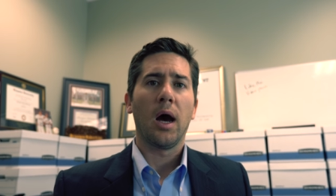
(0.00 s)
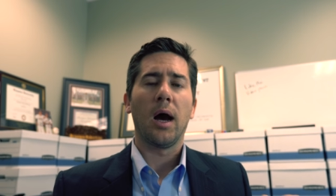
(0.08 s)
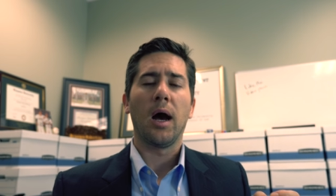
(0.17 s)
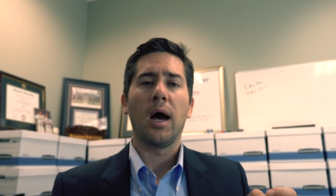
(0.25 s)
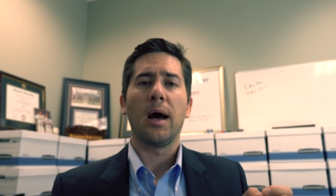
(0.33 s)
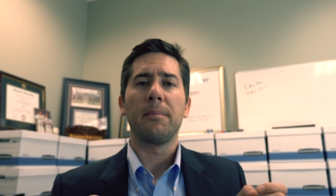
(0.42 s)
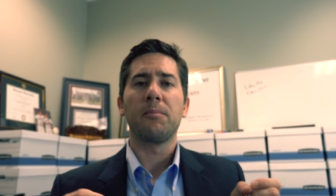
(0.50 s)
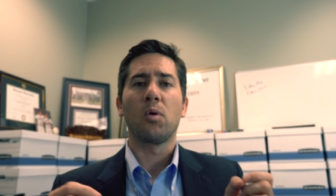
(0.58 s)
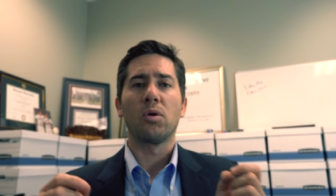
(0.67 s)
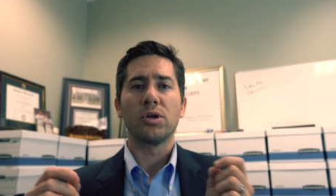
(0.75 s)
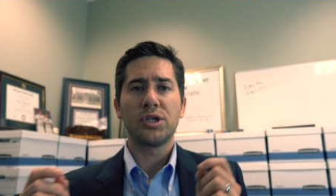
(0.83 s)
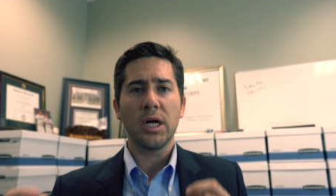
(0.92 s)
um,
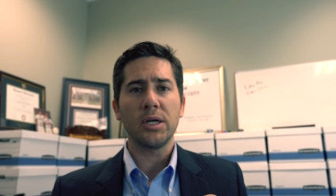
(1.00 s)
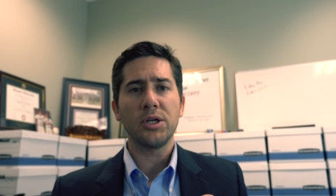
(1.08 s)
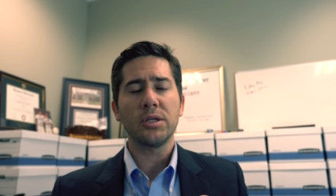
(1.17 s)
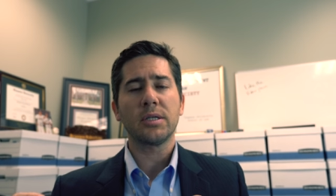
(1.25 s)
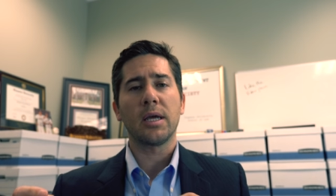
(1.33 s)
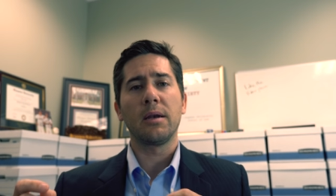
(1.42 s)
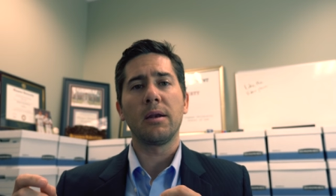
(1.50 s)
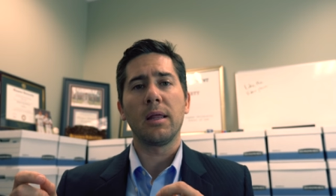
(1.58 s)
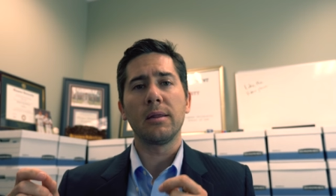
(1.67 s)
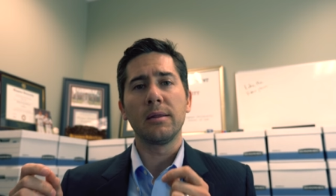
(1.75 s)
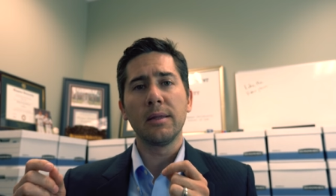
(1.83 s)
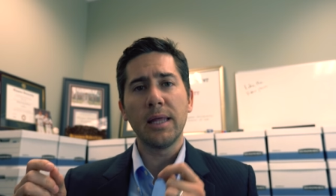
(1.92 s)
or judges can
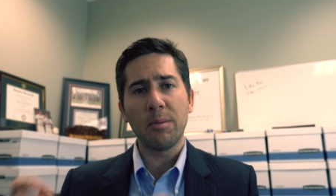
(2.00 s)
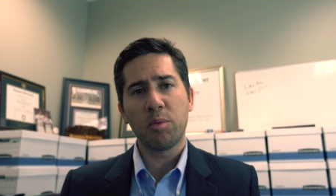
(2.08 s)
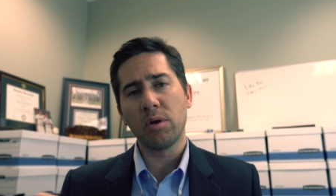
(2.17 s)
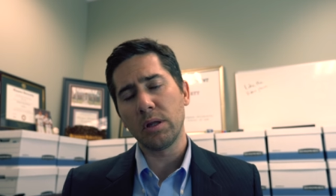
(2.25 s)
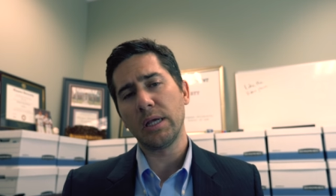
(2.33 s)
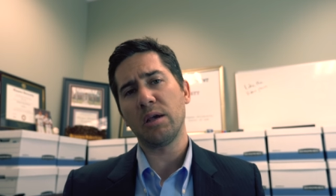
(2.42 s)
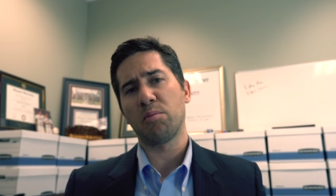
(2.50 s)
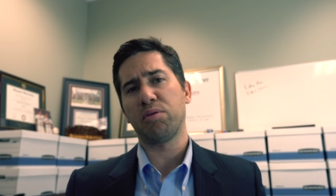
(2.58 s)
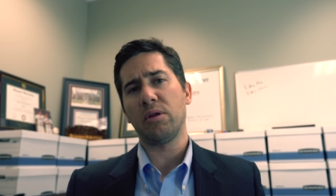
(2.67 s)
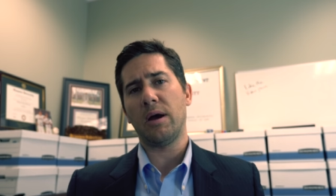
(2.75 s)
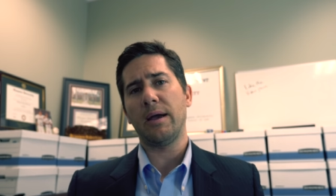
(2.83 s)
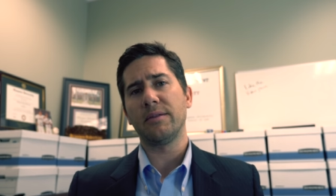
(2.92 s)
liberally
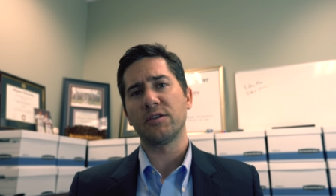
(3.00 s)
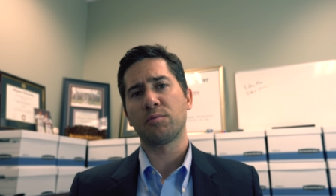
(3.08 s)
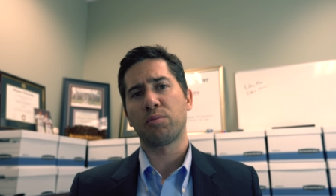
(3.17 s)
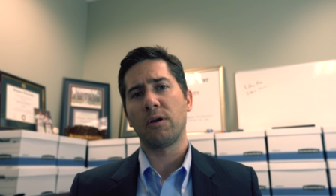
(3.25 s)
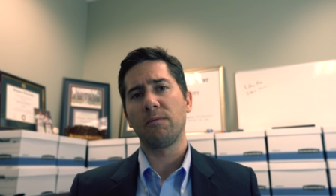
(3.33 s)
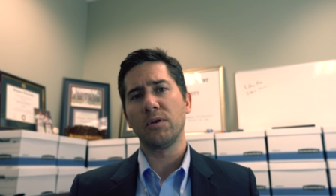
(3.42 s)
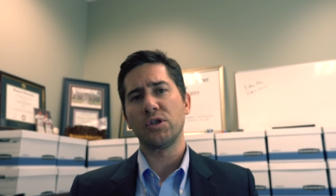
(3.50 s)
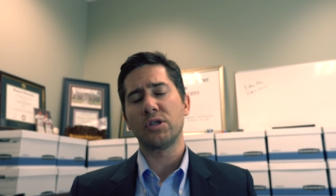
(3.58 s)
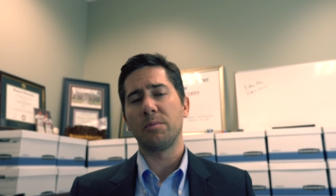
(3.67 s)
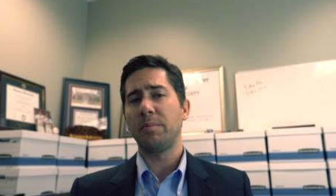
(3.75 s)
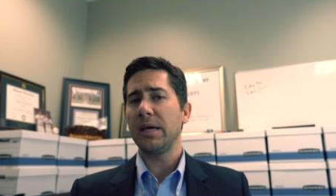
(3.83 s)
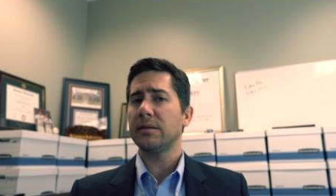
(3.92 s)
apply this privilege
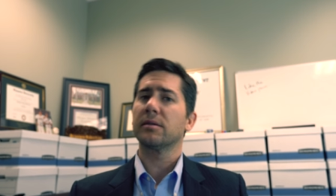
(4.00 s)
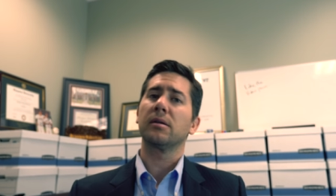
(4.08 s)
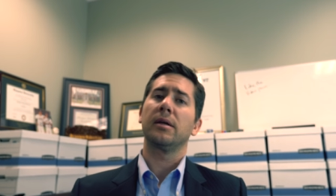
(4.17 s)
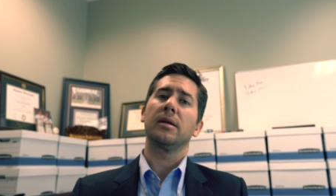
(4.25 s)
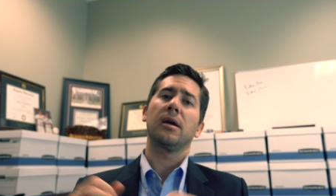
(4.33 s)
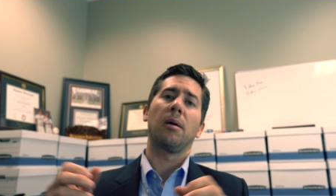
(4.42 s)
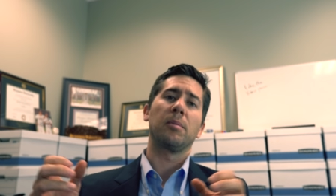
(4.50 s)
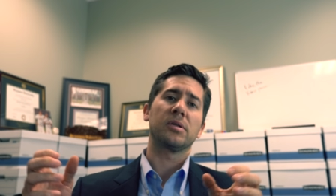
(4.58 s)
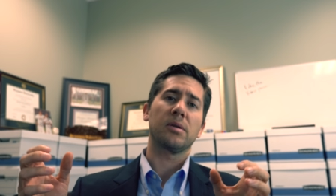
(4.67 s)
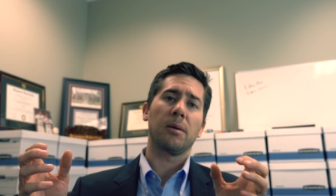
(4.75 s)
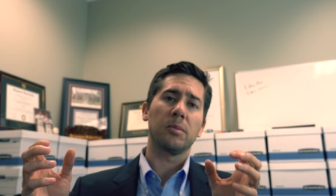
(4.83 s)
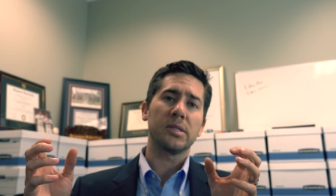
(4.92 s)
to basically
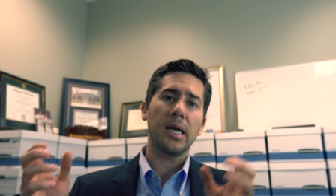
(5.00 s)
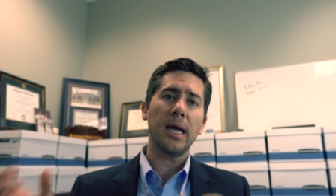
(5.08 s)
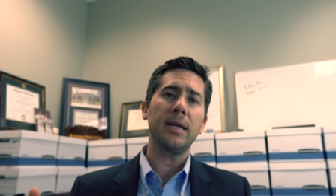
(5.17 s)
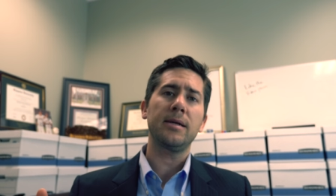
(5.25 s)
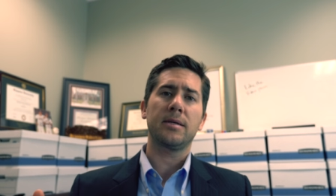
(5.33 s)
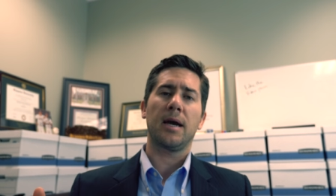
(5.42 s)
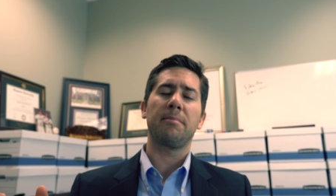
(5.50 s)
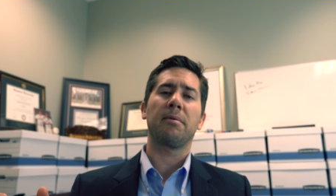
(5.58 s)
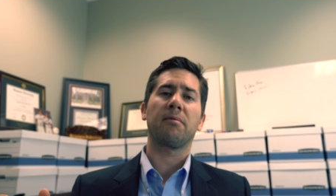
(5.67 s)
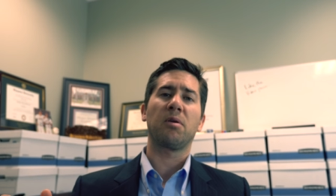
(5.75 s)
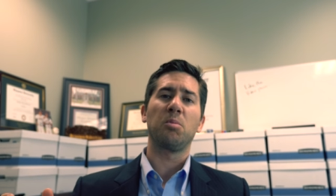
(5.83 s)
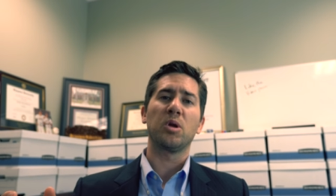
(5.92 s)
encompass almost any type
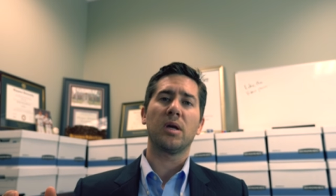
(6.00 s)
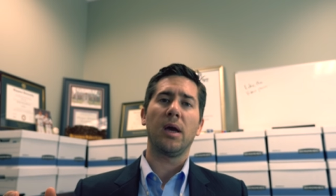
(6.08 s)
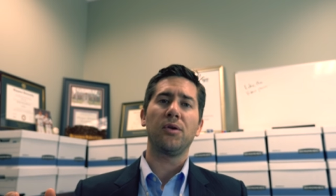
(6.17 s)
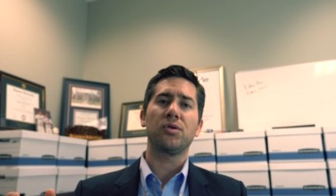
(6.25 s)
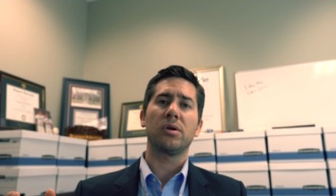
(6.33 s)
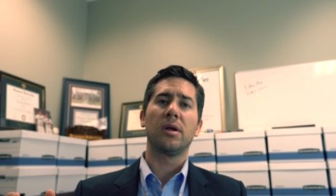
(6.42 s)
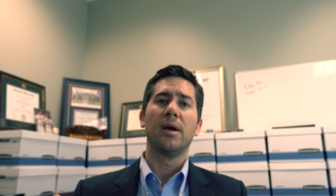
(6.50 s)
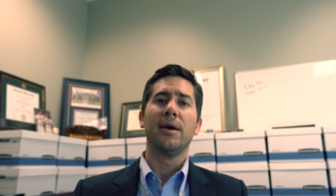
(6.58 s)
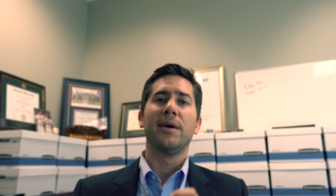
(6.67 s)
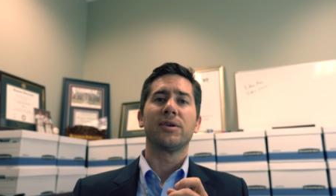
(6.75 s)
of communication.